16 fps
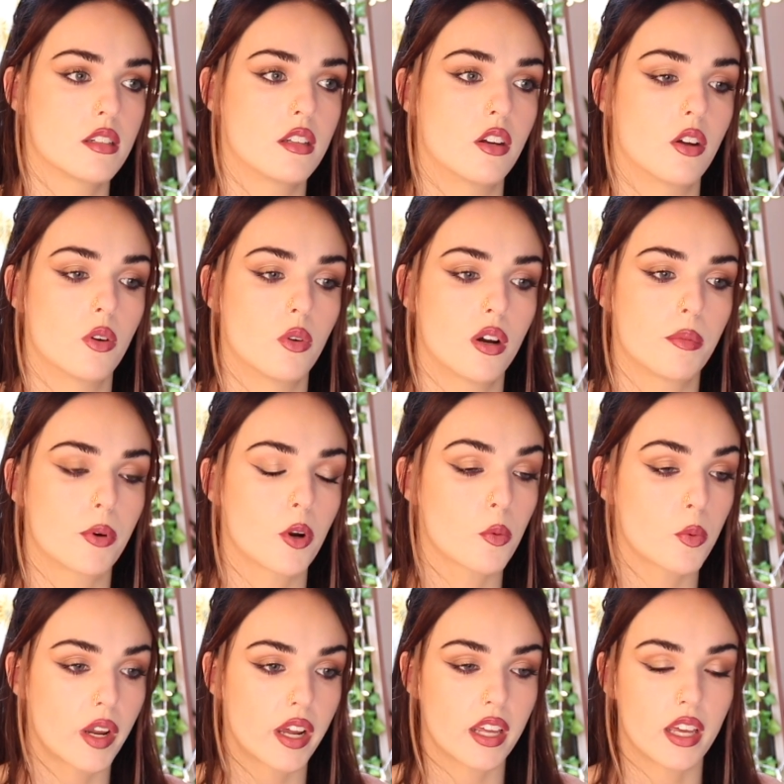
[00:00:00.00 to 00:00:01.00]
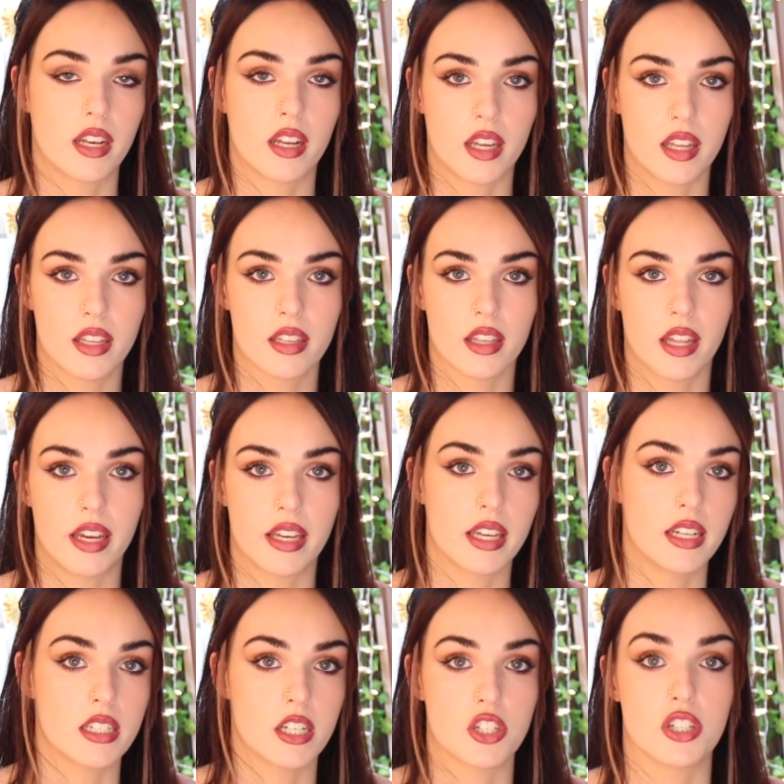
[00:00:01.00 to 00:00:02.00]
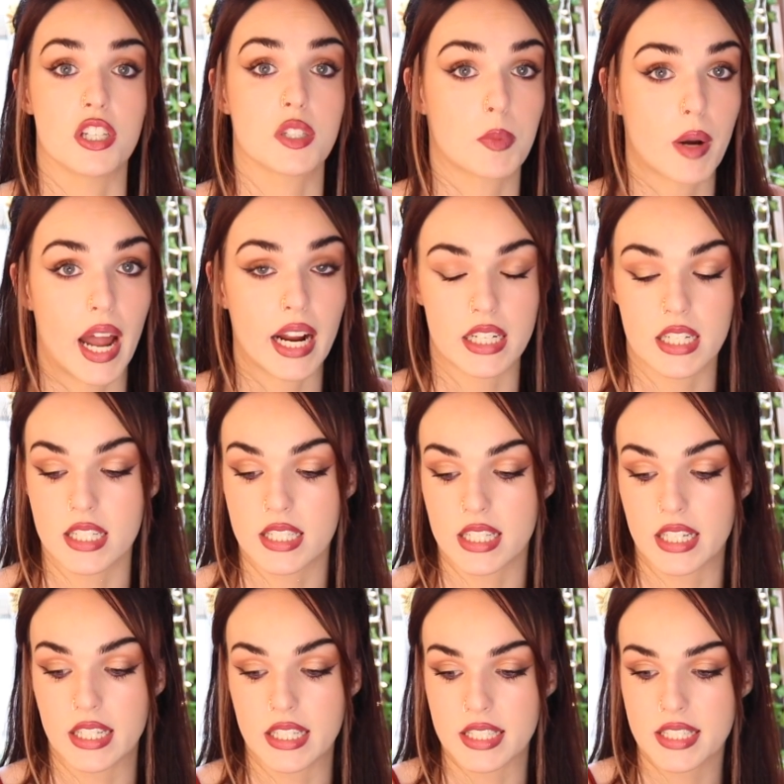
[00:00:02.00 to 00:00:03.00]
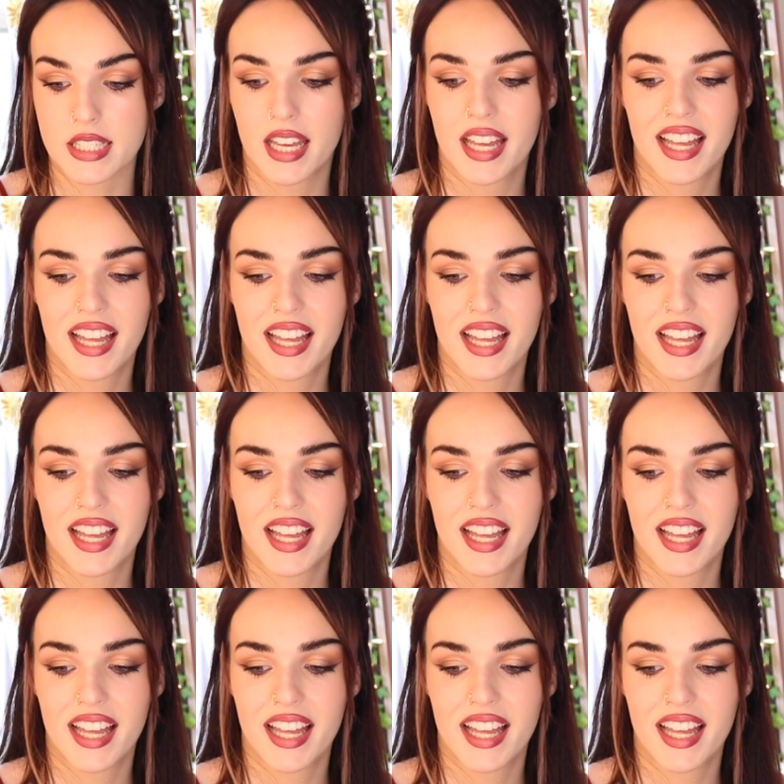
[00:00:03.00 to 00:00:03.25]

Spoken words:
you know, appropriate any like indigenous practices.